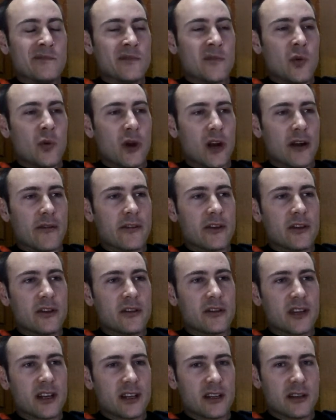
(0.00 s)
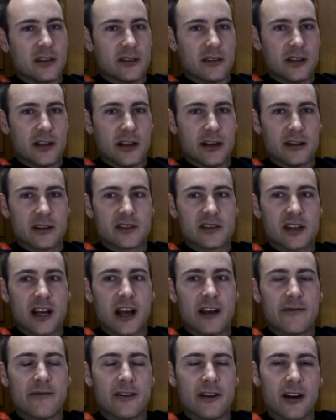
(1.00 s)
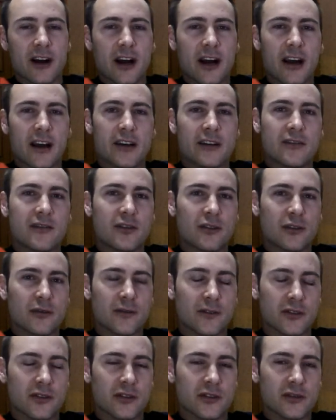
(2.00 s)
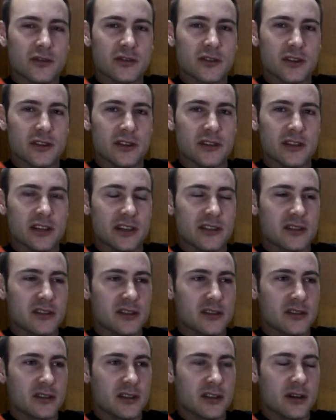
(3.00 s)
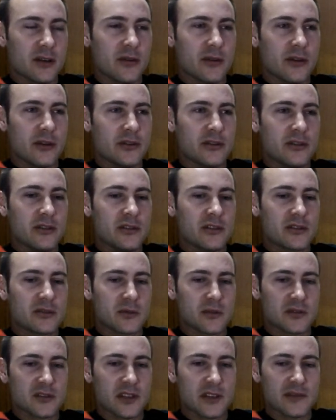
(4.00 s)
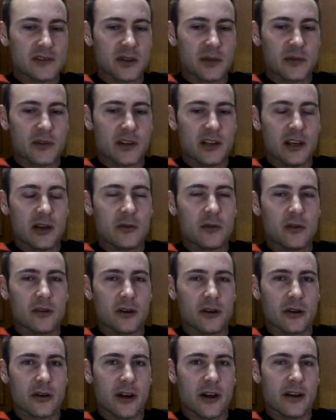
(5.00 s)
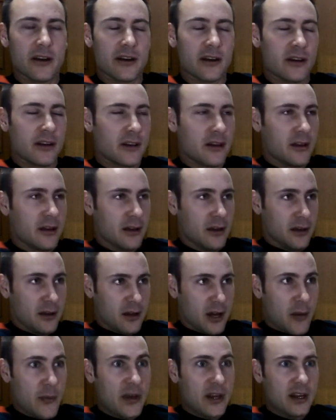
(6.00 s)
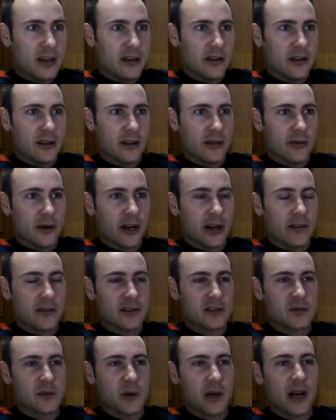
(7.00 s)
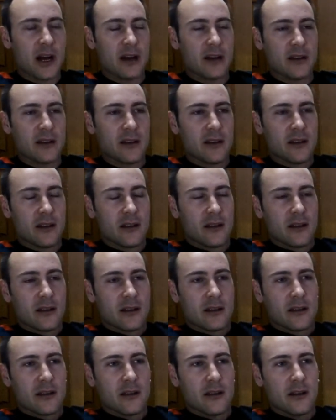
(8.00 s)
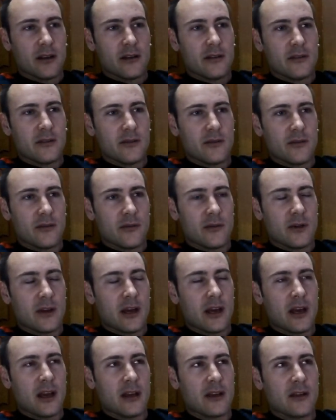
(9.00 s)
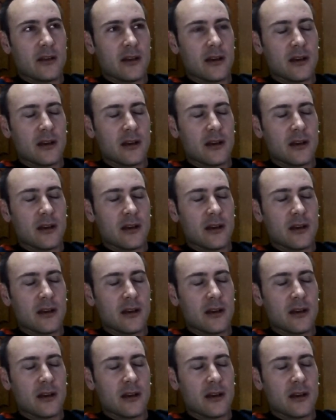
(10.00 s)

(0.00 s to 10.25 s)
whatever you did, you know, just eye for eye, tooth for tooth sort of justice. You know, you just receive something equal or greater immediately, right on the spot. You know. And,